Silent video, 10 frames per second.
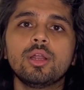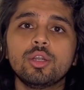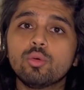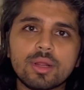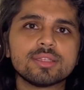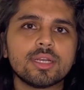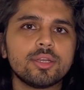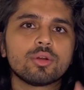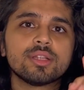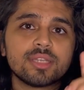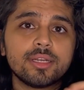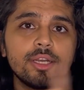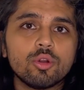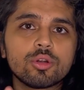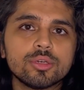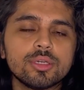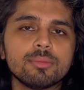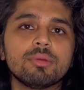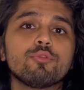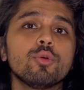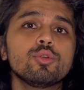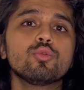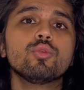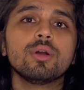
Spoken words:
Do consult your consulting doctor before you